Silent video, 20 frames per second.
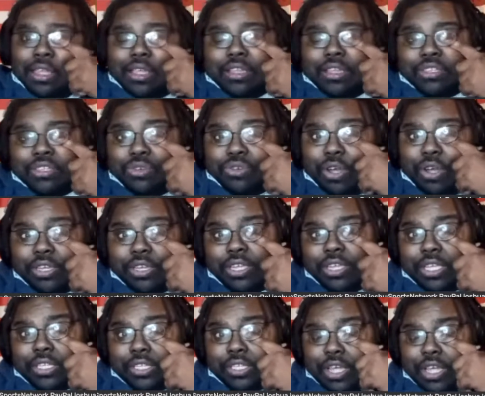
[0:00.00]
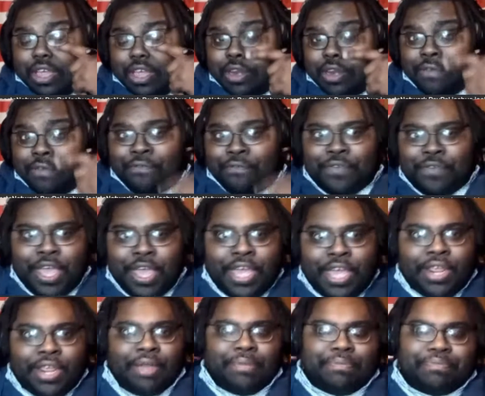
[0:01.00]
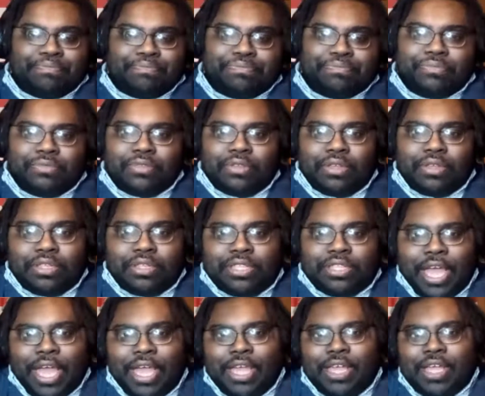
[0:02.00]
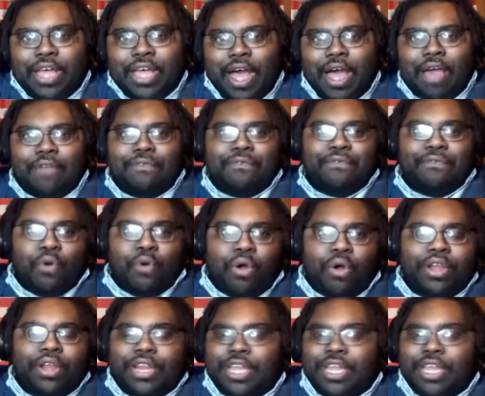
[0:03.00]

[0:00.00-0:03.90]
Georgia is undefeated. Thank God for it.